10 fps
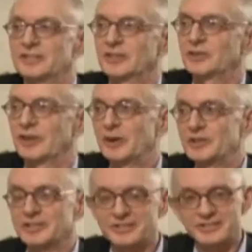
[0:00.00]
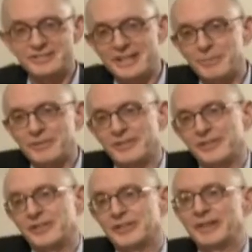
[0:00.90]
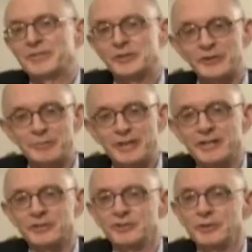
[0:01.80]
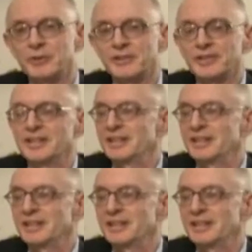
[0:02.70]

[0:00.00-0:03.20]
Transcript: So no, you, some, you, know, you have to sort of pick your truth.